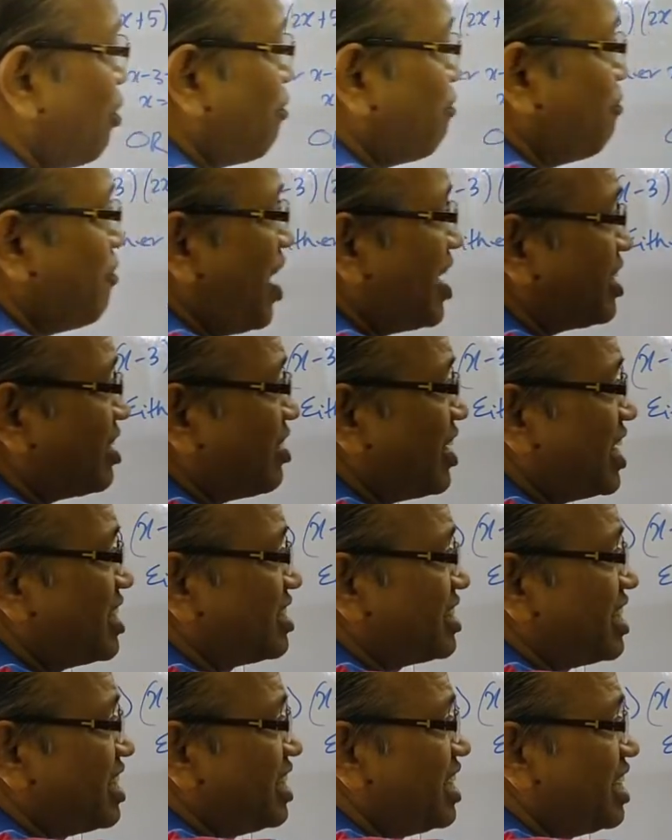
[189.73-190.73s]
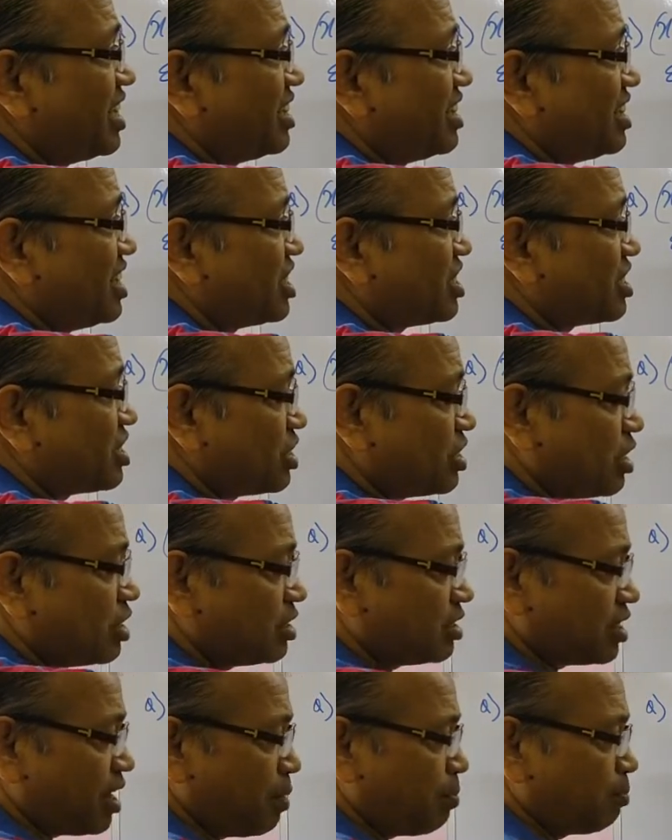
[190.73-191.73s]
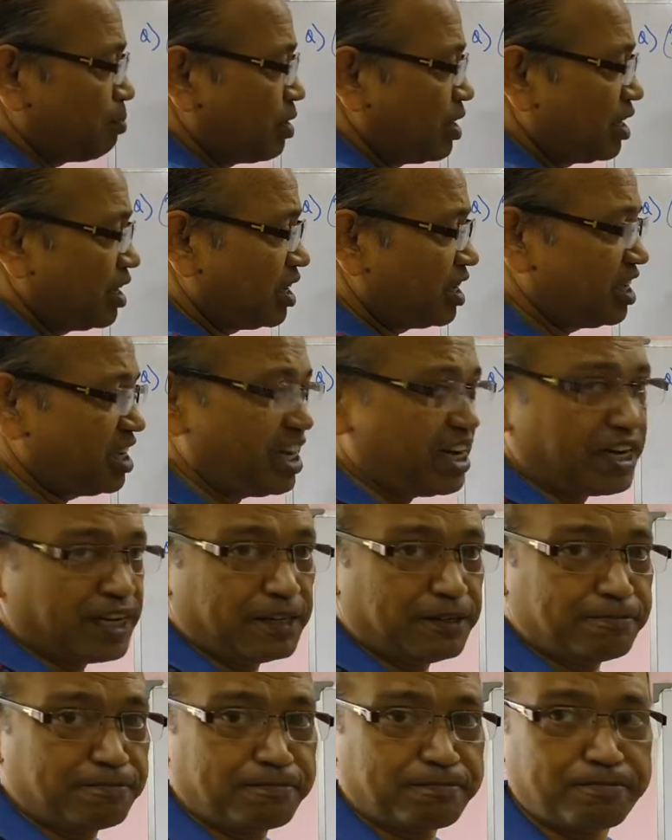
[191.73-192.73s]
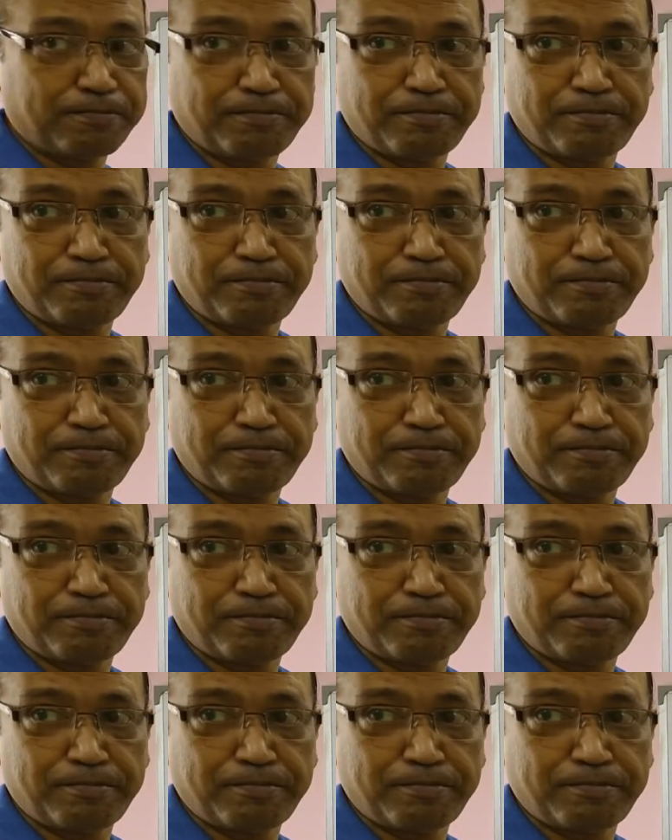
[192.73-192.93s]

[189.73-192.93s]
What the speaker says: for factorizing this sum. Clear?